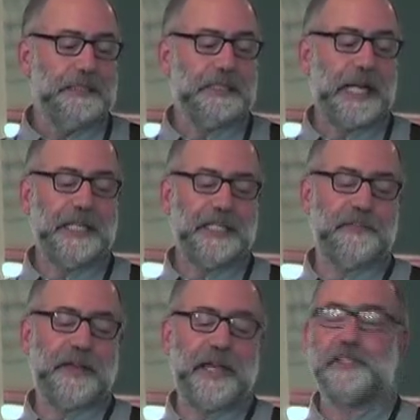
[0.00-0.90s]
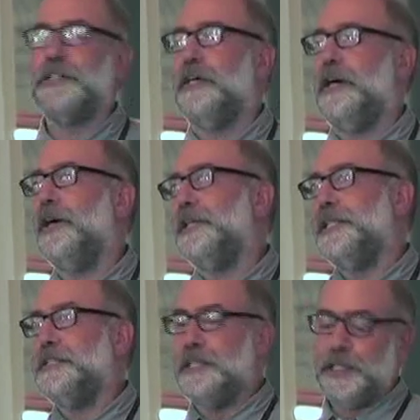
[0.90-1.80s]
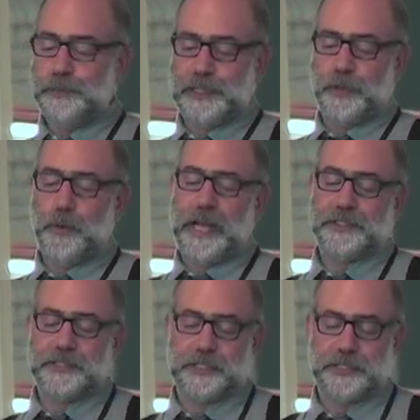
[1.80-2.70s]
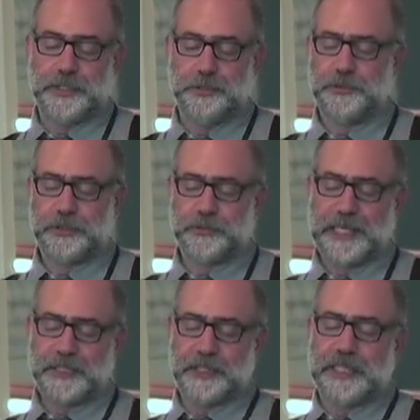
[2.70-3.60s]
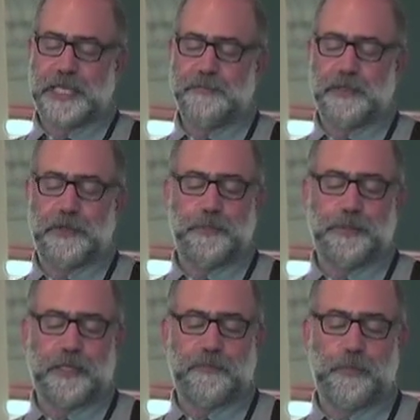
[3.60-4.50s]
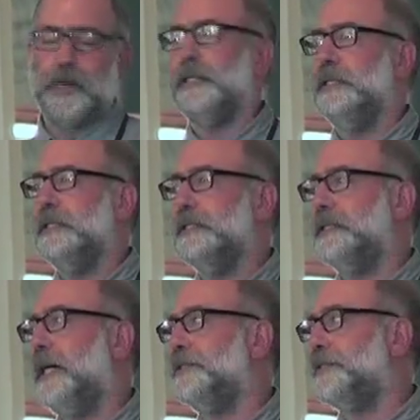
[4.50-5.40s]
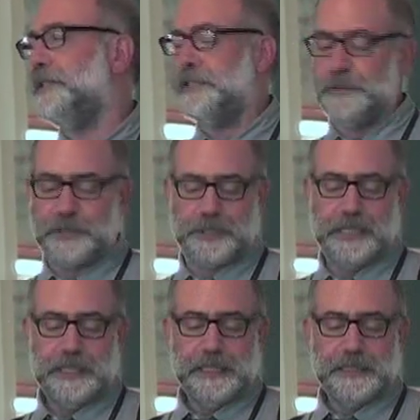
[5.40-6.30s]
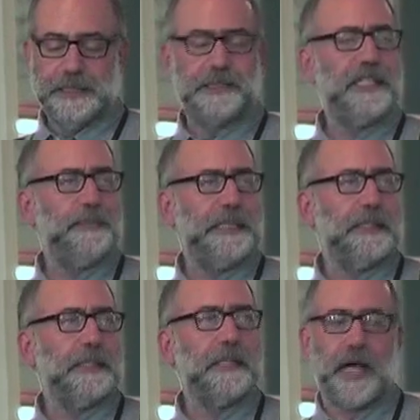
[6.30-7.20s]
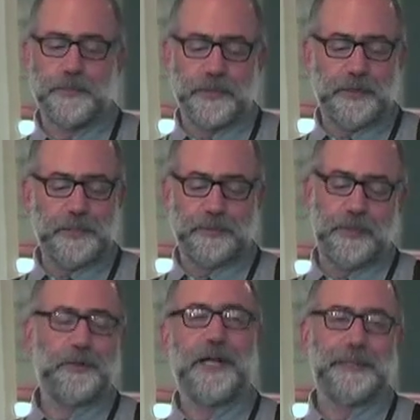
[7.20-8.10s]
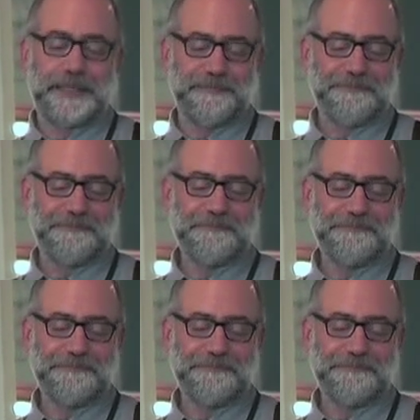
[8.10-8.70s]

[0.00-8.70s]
Tonight, in fact, our continuing quest to stretch the envelope of what constitutes legitimate library programming